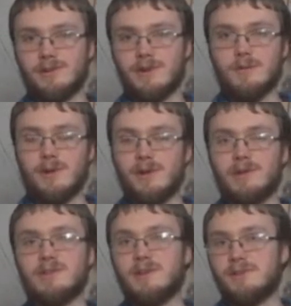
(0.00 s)
growing,
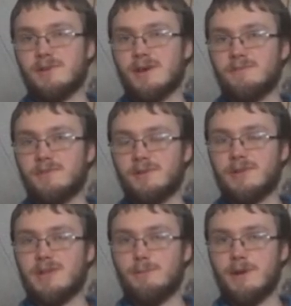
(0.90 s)
it's also helpful to
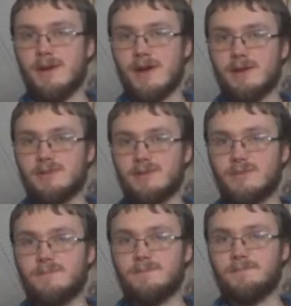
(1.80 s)
keep an eye on
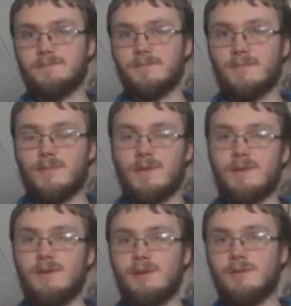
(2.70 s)
them.
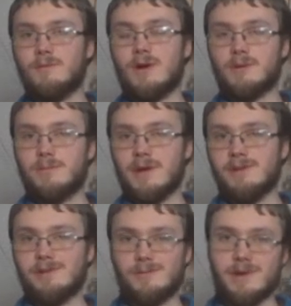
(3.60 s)
Walk
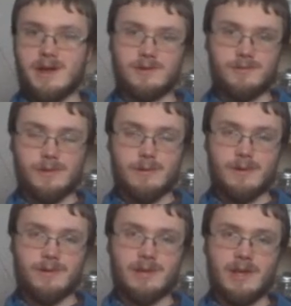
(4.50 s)
past your patch
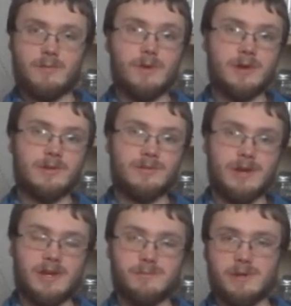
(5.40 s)
frequently and watch for
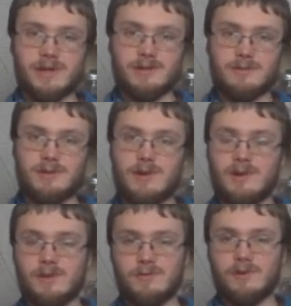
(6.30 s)
any plants which are
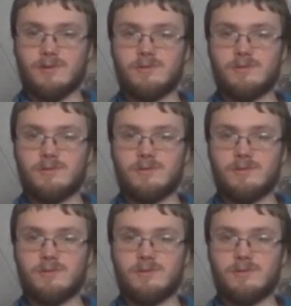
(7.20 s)
different